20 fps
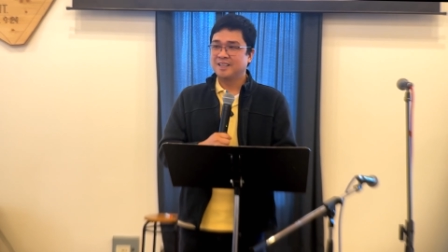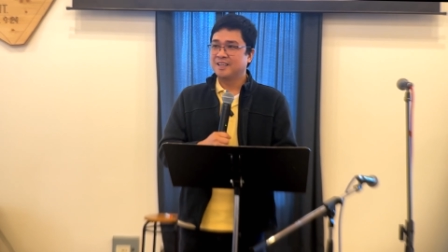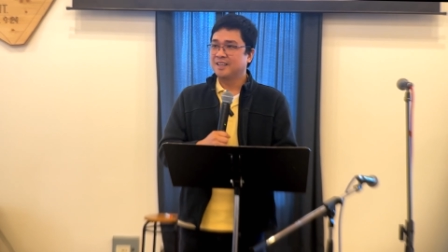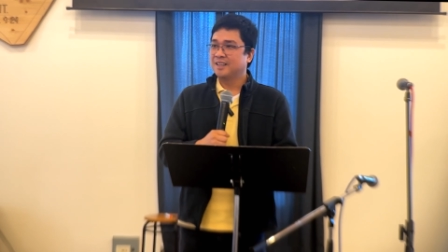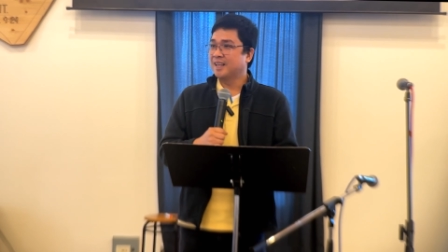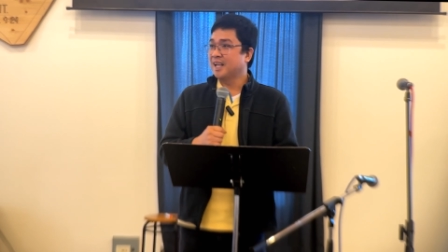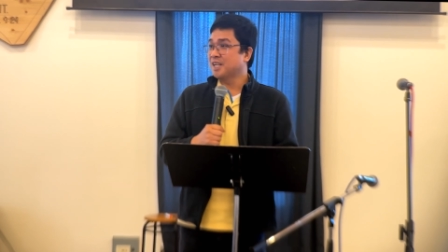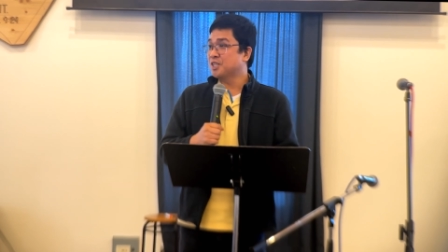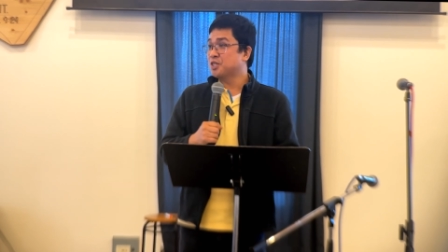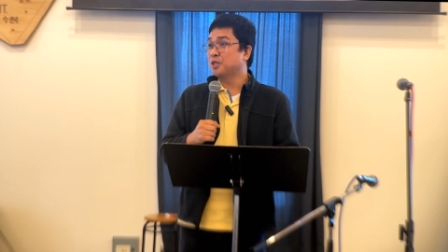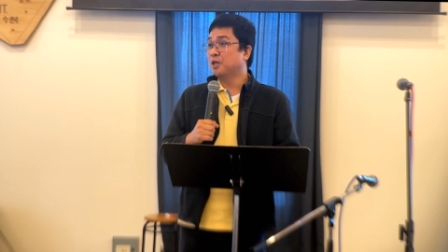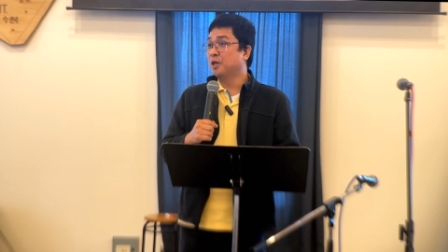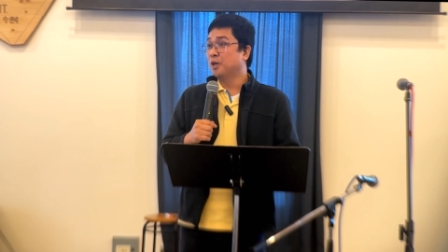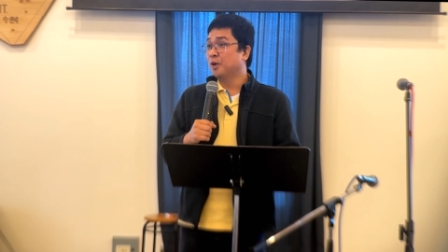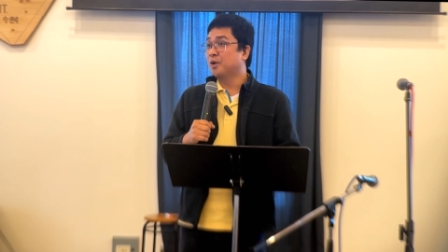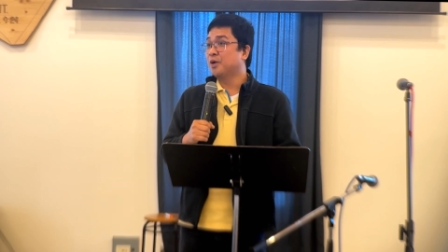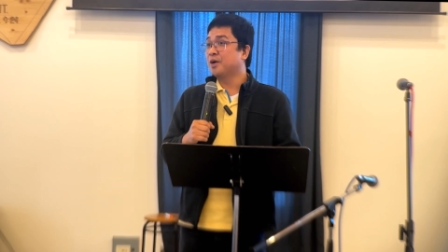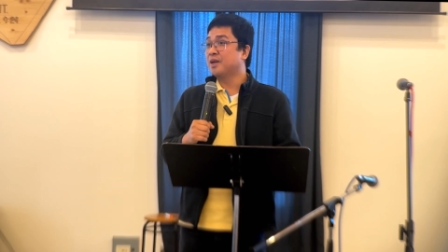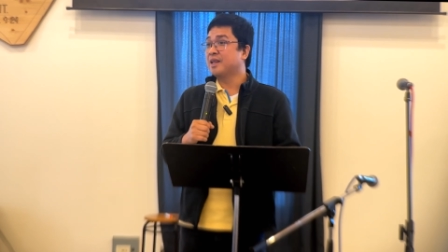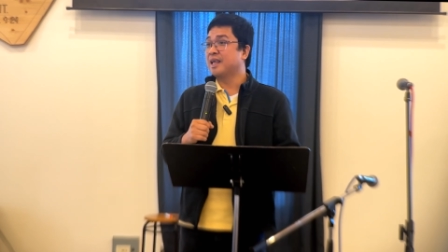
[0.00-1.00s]
That's the
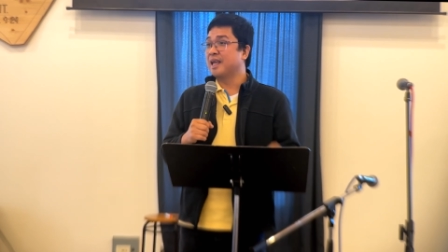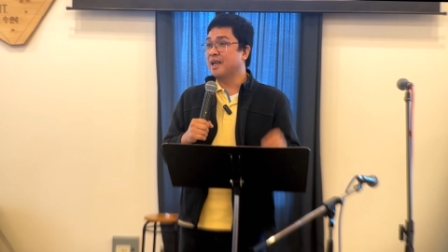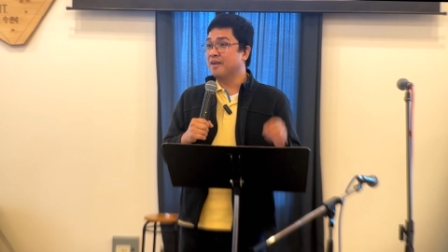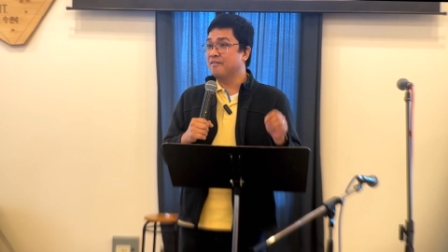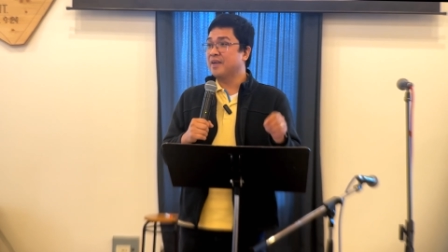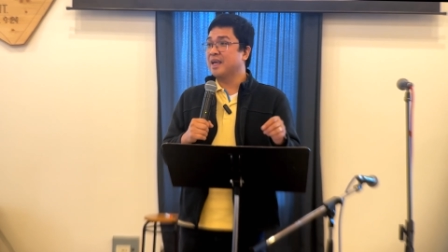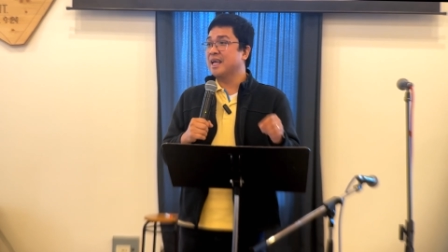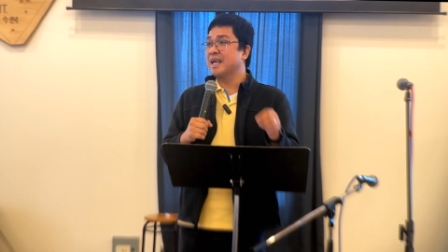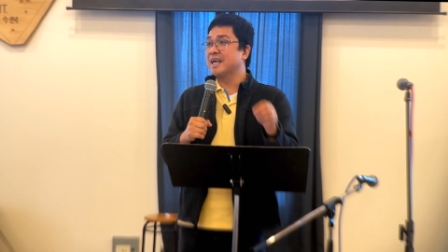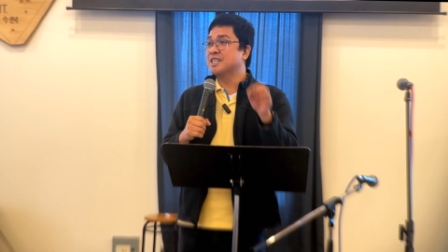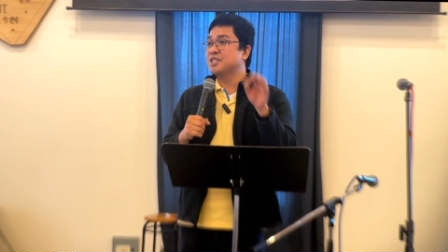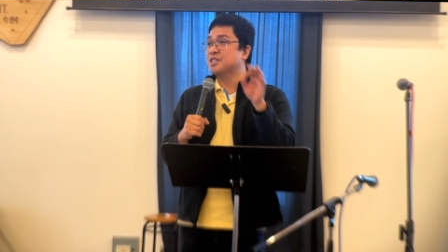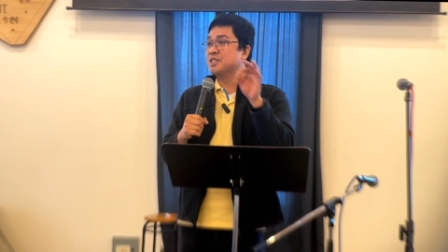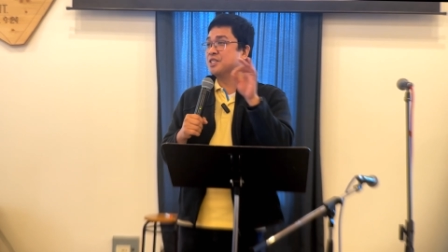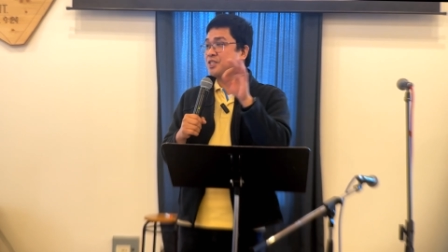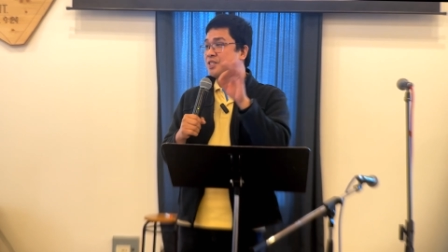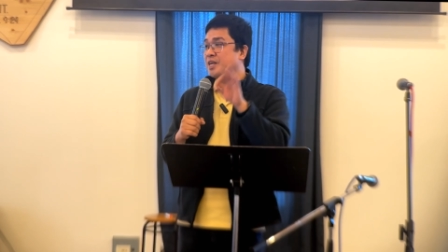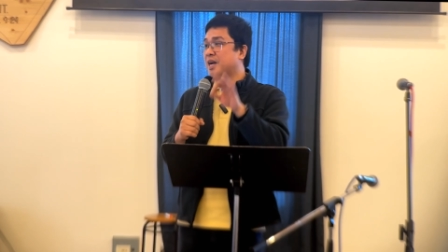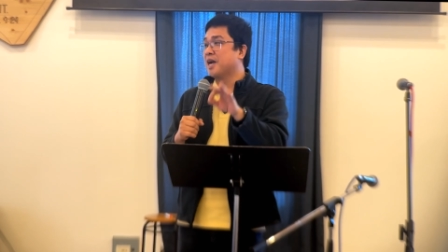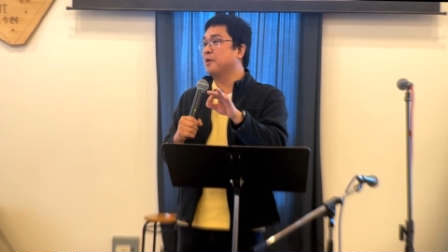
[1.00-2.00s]
Lord giving his
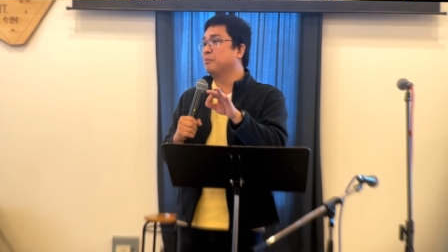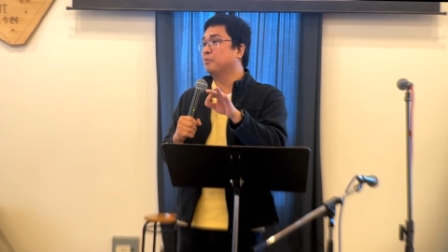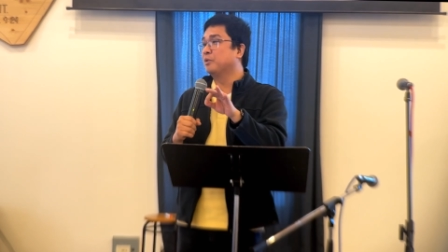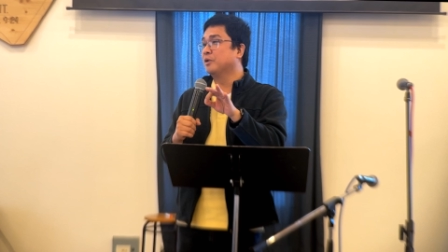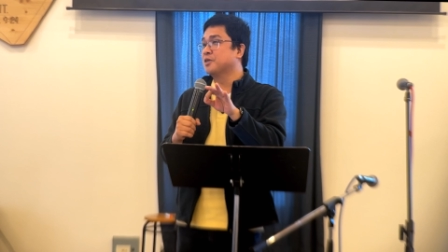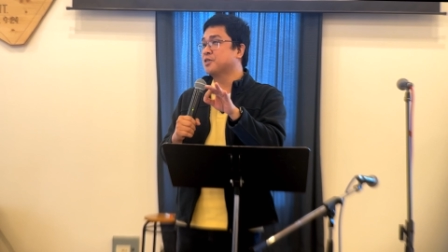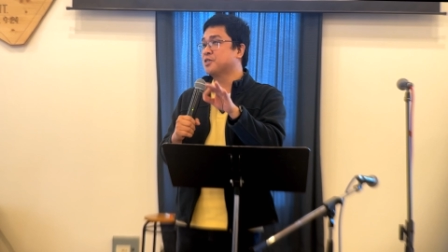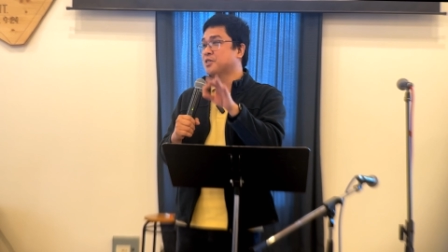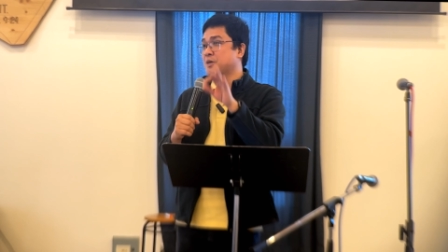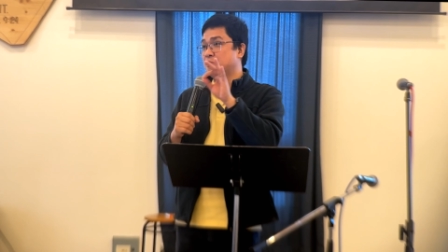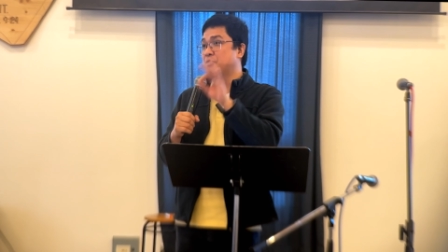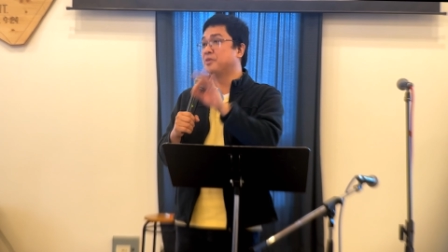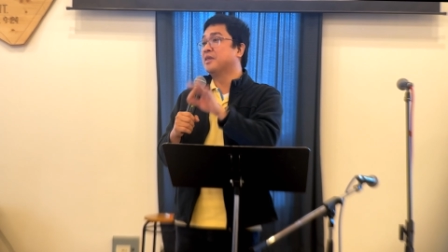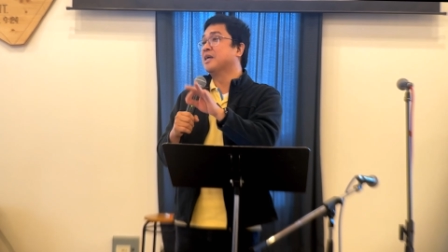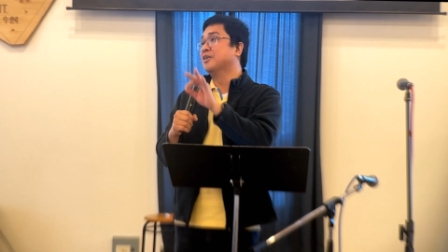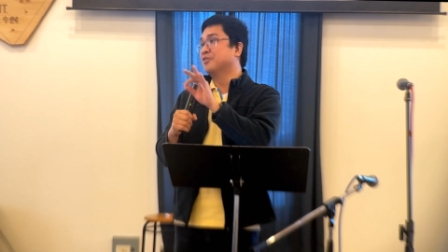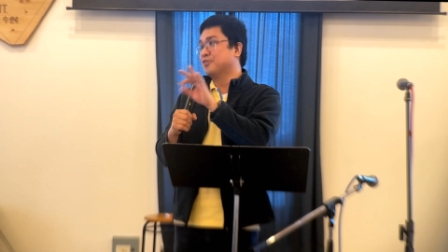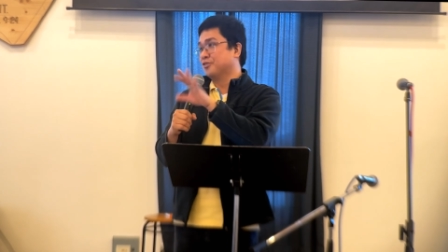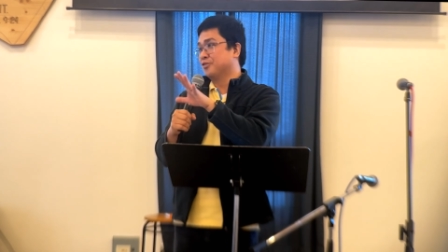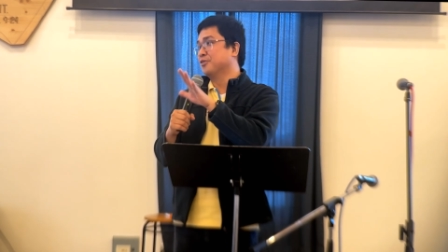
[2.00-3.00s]
disciples
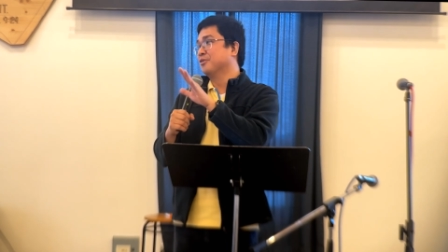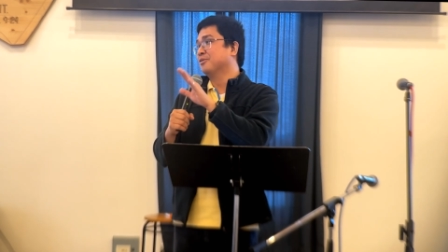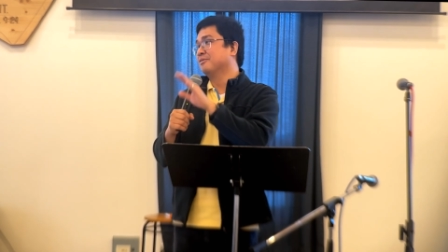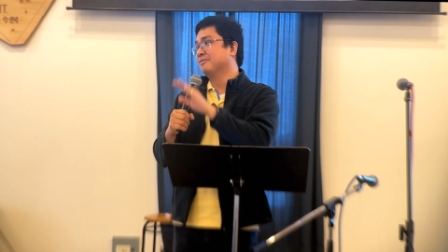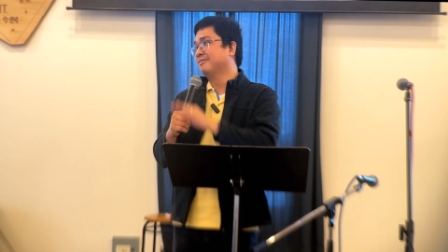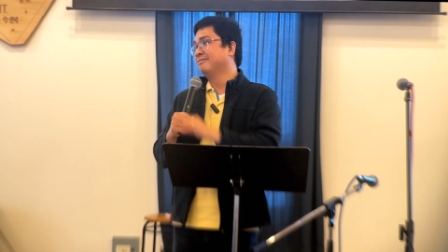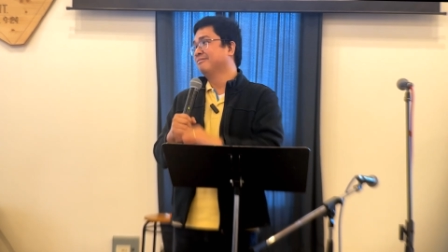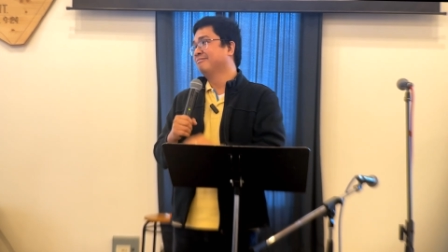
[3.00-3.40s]
something to do,